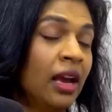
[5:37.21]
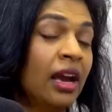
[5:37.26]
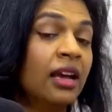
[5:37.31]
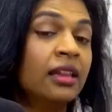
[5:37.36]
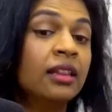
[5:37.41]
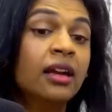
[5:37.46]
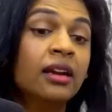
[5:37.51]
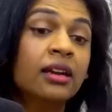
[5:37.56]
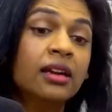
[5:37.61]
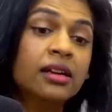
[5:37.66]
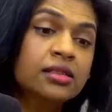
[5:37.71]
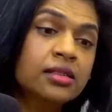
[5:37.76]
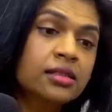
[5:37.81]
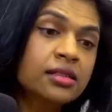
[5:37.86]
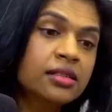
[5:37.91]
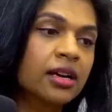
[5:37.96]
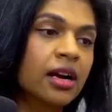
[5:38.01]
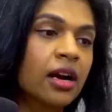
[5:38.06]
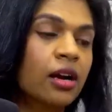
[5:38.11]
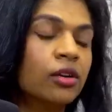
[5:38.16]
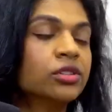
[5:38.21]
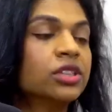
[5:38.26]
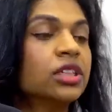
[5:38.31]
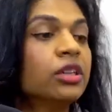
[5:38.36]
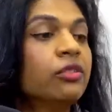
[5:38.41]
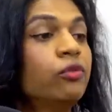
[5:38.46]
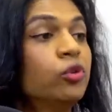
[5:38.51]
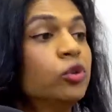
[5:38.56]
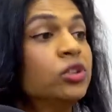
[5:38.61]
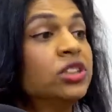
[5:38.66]
And that isn't accounting
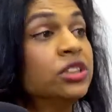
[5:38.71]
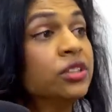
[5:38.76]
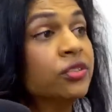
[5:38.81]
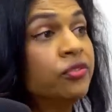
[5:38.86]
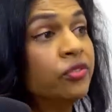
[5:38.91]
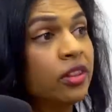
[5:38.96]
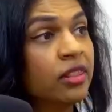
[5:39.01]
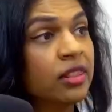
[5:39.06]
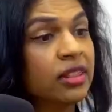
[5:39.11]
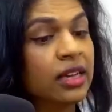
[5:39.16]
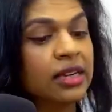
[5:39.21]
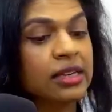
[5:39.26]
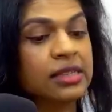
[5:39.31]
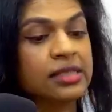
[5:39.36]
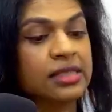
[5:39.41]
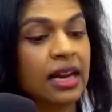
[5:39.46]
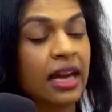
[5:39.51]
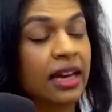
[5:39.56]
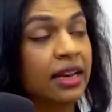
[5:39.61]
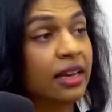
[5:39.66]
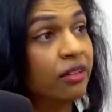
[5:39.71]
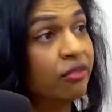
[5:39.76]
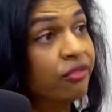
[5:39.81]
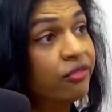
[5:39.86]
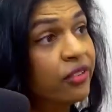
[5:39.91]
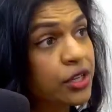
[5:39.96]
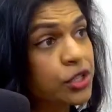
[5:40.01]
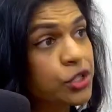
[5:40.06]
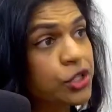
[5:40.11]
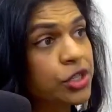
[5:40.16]
for different things like
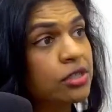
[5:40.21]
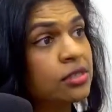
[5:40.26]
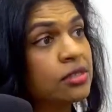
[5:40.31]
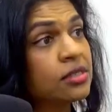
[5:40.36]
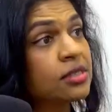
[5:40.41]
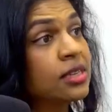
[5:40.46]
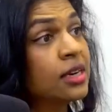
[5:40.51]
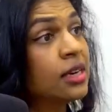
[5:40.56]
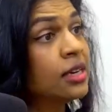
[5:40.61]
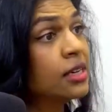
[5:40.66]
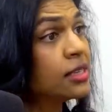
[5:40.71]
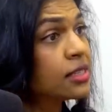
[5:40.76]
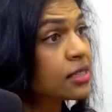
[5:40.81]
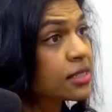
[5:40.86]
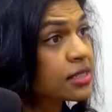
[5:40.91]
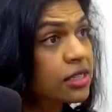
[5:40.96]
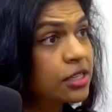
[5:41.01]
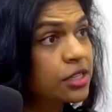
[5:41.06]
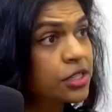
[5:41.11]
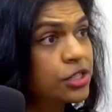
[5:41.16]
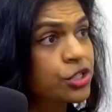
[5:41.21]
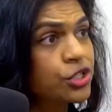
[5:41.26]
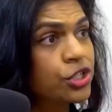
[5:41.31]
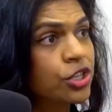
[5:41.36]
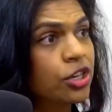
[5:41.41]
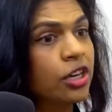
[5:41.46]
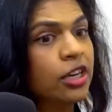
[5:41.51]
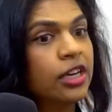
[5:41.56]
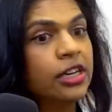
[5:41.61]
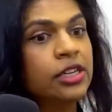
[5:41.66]
infections,
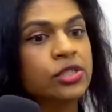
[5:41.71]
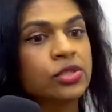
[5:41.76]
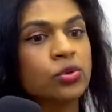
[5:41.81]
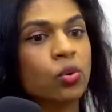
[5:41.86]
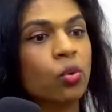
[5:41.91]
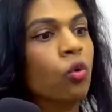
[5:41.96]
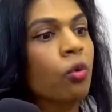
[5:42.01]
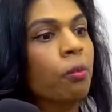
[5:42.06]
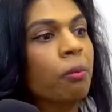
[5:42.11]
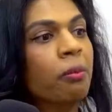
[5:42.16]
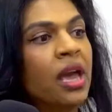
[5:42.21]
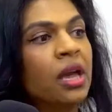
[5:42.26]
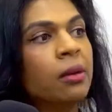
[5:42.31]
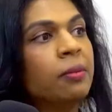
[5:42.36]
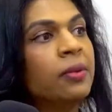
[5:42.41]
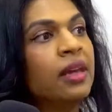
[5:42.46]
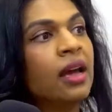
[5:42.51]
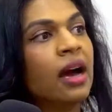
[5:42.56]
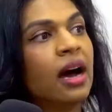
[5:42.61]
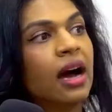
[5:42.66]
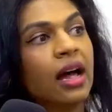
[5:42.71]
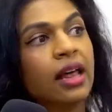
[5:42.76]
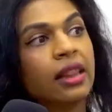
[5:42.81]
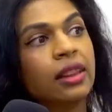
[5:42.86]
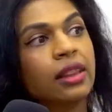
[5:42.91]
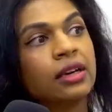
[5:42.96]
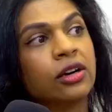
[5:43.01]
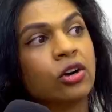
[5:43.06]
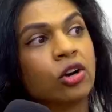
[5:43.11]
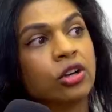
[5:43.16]
surgeries, or maybe
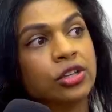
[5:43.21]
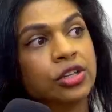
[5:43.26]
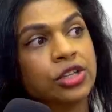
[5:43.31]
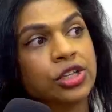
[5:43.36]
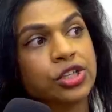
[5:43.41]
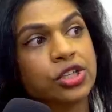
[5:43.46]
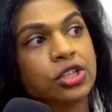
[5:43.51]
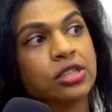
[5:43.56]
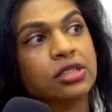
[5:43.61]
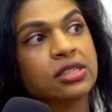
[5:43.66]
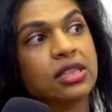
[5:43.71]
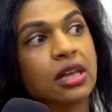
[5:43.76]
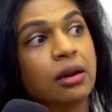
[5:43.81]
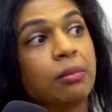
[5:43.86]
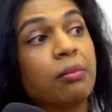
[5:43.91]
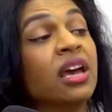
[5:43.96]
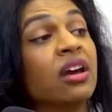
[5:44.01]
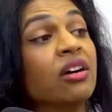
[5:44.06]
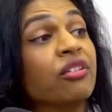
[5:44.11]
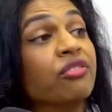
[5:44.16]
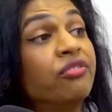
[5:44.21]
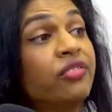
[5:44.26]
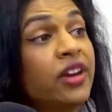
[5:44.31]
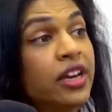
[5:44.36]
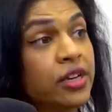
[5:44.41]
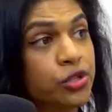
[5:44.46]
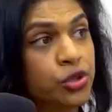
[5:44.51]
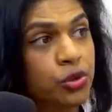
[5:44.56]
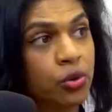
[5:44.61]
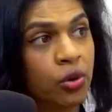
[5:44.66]
other conditions that may
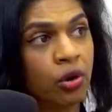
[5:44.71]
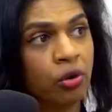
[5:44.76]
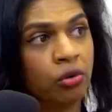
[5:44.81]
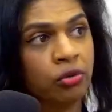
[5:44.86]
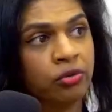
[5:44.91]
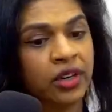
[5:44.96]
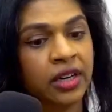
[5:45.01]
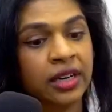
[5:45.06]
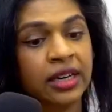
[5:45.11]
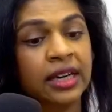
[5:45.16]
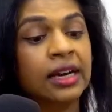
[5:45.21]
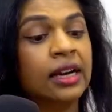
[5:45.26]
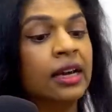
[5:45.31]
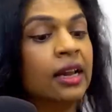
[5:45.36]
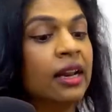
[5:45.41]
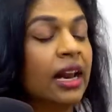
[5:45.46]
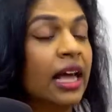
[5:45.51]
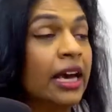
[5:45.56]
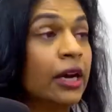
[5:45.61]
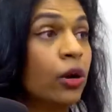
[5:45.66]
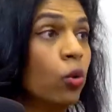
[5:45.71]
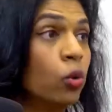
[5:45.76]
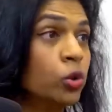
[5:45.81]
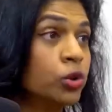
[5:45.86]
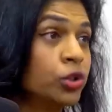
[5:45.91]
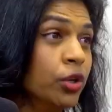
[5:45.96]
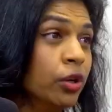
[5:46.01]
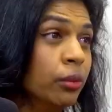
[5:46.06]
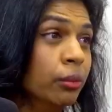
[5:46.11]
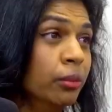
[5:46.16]
affect your ovary, like
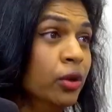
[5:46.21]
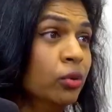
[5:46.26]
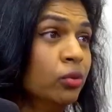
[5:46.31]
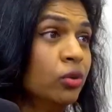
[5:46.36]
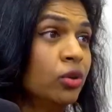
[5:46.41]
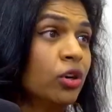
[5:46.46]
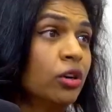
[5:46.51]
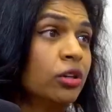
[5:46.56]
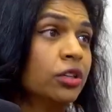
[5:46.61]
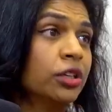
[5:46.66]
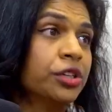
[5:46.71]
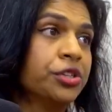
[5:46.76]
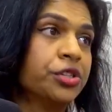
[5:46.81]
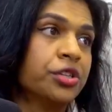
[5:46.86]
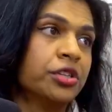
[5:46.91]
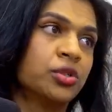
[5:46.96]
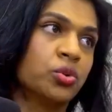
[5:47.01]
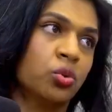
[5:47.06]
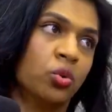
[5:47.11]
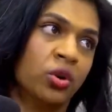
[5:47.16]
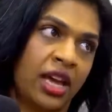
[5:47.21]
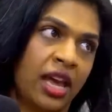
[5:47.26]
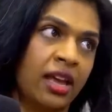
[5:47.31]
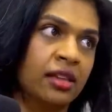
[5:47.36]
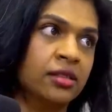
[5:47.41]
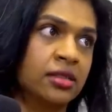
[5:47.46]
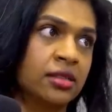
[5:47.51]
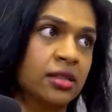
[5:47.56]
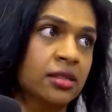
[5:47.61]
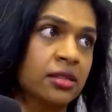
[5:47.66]
autoimmune conditions or
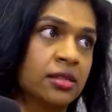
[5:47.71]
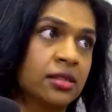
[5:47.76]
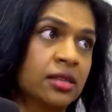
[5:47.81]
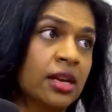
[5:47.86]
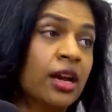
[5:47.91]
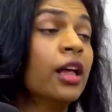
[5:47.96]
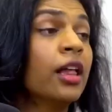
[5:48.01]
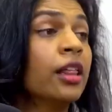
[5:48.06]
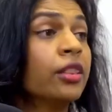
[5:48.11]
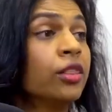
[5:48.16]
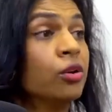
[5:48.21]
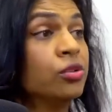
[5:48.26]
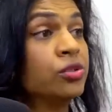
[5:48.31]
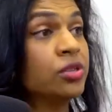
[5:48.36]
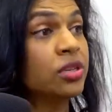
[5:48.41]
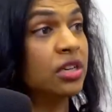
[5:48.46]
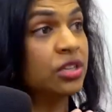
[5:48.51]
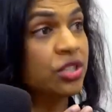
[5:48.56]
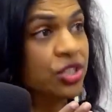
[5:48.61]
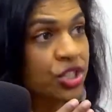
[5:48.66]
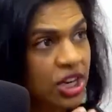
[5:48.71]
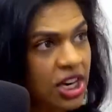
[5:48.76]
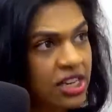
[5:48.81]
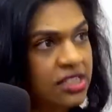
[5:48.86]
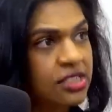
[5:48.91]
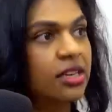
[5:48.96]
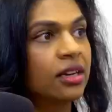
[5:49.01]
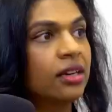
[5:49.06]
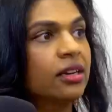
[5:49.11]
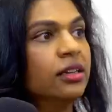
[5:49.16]
cancers. Those can
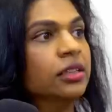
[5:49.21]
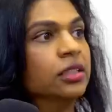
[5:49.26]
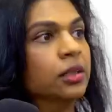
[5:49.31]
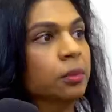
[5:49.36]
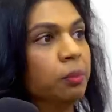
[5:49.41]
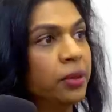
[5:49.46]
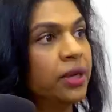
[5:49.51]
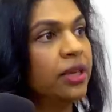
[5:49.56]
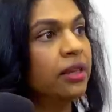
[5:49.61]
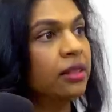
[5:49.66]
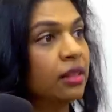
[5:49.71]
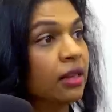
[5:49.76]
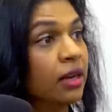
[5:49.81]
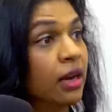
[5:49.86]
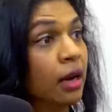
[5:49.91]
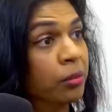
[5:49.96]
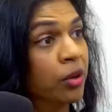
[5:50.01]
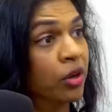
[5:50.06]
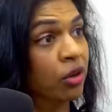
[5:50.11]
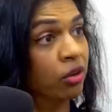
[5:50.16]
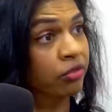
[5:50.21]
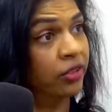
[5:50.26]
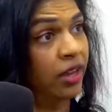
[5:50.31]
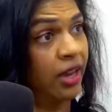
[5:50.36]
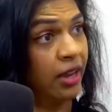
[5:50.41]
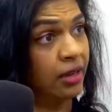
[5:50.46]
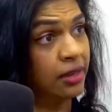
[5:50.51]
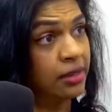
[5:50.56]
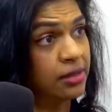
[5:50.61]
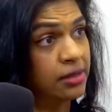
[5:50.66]
drastically deplete the number of
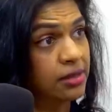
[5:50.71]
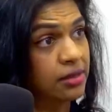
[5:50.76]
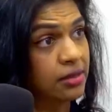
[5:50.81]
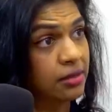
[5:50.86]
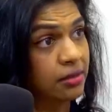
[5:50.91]
eggs.